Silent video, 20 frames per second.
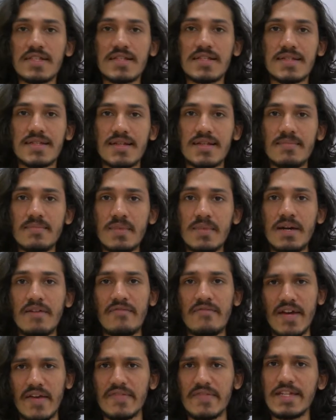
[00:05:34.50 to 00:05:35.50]
system
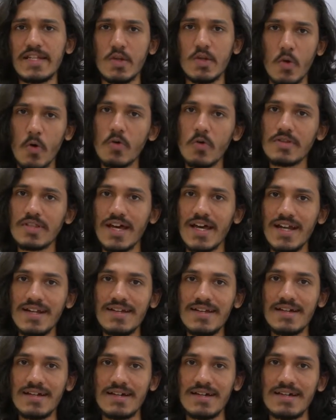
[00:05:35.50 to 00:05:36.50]
where we know
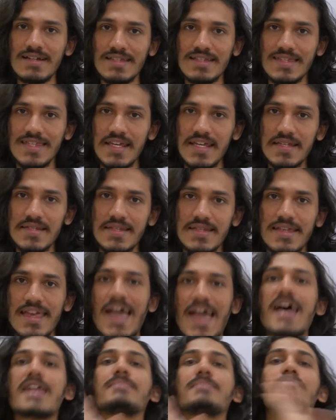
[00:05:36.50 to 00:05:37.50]
that things
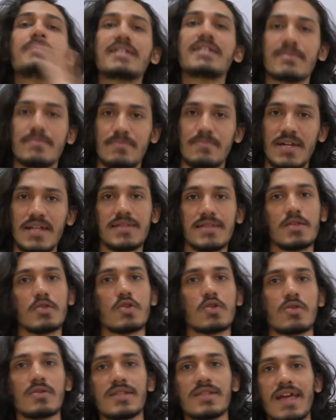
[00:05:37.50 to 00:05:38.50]
can be replaced,
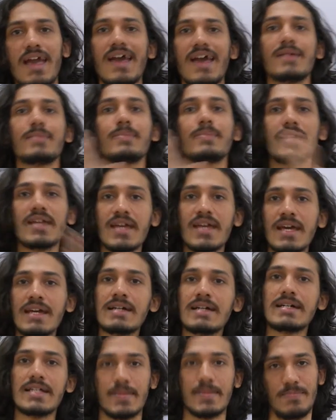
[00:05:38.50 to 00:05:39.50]
neurons can be
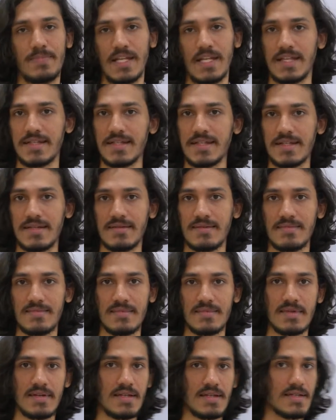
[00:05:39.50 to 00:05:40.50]
replaced.
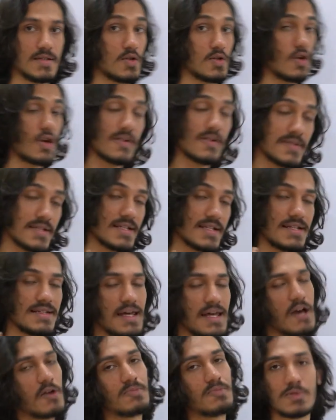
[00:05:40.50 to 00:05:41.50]
So a lot of studies
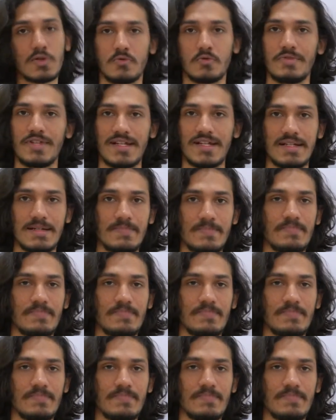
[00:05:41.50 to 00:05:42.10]
have proved that.